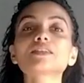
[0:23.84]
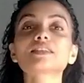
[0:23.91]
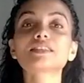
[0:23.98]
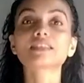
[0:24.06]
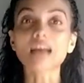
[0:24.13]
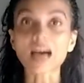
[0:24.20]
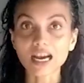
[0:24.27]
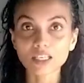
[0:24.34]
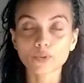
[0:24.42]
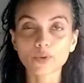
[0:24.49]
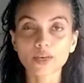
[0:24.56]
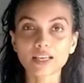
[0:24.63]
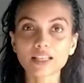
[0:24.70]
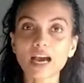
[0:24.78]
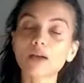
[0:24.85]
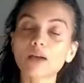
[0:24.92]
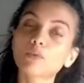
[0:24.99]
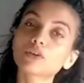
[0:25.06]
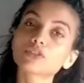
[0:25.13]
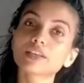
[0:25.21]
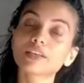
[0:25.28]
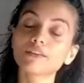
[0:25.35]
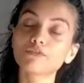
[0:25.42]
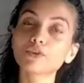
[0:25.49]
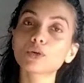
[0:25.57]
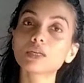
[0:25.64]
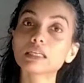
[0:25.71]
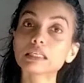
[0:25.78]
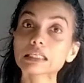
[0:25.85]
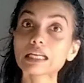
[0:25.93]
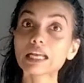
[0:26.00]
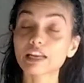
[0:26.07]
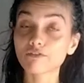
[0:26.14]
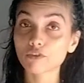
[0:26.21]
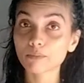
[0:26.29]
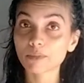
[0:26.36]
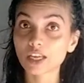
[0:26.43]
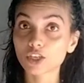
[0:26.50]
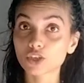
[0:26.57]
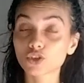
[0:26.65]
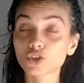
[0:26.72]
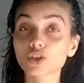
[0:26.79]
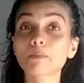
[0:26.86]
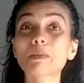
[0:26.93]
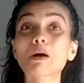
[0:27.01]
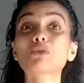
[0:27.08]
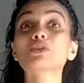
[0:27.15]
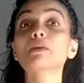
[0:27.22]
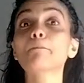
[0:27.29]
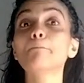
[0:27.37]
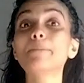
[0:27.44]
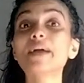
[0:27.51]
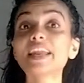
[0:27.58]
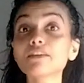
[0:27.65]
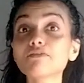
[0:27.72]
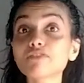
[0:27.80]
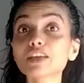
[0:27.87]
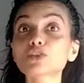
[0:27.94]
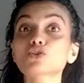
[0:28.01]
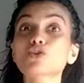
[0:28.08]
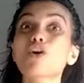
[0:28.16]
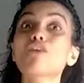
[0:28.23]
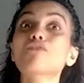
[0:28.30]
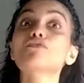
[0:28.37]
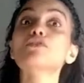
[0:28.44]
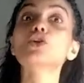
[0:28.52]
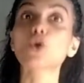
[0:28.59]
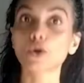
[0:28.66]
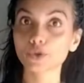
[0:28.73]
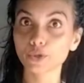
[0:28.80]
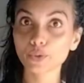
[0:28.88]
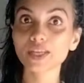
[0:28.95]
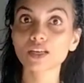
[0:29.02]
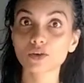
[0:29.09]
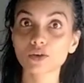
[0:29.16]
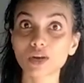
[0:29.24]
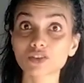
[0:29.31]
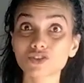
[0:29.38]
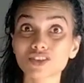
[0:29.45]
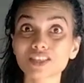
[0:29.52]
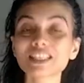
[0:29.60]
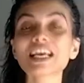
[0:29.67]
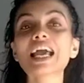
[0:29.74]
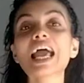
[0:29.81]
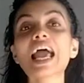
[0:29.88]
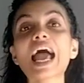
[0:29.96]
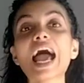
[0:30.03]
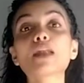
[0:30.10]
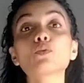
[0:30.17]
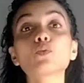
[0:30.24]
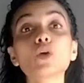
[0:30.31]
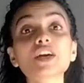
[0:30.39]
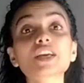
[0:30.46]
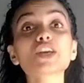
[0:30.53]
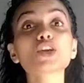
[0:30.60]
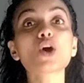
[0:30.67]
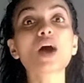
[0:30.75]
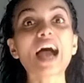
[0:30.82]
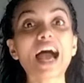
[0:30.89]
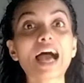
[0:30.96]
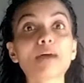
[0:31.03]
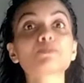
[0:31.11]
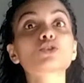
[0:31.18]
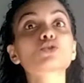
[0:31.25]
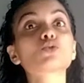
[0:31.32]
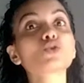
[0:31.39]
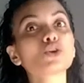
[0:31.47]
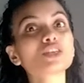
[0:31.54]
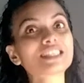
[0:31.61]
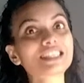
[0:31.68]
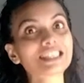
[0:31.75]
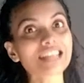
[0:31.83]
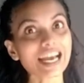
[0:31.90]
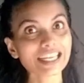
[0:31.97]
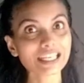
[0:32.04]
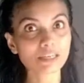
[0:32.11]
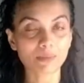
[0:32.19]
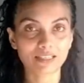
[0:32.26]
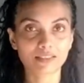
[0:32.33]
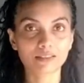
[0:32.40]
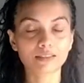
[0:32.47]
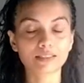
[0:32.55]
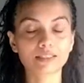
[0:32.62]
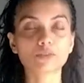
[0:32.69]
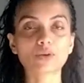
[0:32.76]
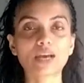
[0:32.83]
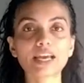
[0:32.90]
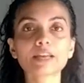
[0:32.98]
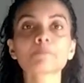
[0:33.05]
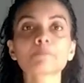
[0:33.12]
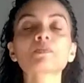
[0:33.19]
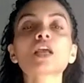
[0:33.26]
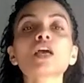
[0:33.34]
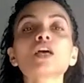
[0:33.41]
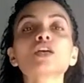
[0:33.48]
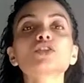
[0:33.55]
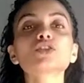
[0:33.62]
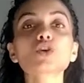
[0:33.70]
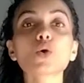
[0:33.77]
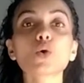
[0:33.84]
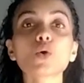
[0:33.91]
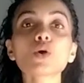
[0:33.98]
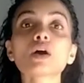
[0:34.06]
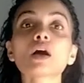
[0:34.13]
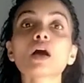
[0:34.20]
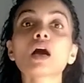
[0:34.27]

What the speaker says: to start with, I want to give you a little information about the benefits of not doing crunches and working your abs through your side muscles, right? So,